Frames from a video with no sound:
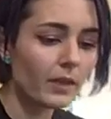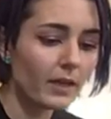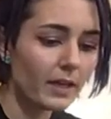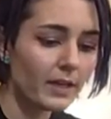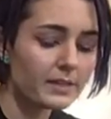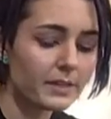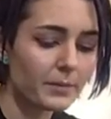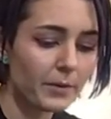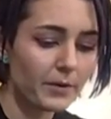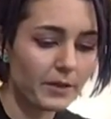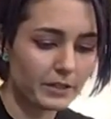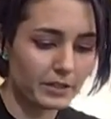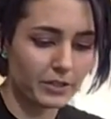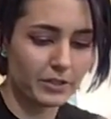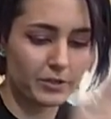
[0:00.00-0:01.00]
is I'm
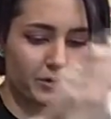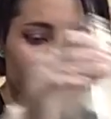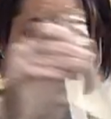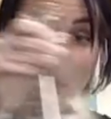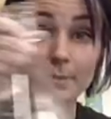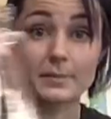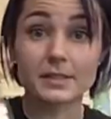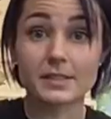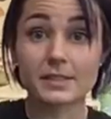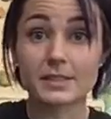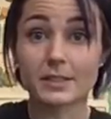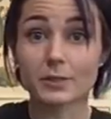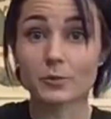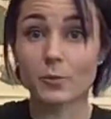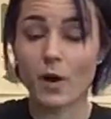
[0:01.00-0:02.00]
going to use some
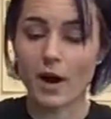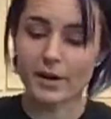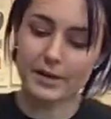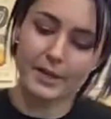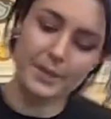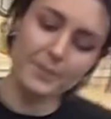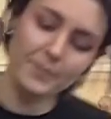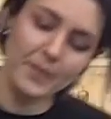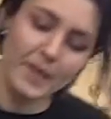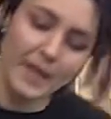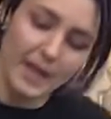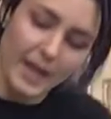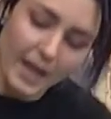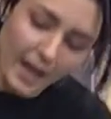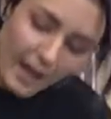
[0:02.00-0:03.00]
distilled water
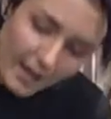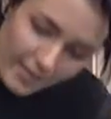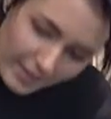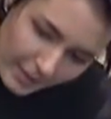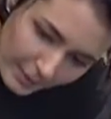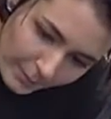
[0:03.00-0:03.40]
and then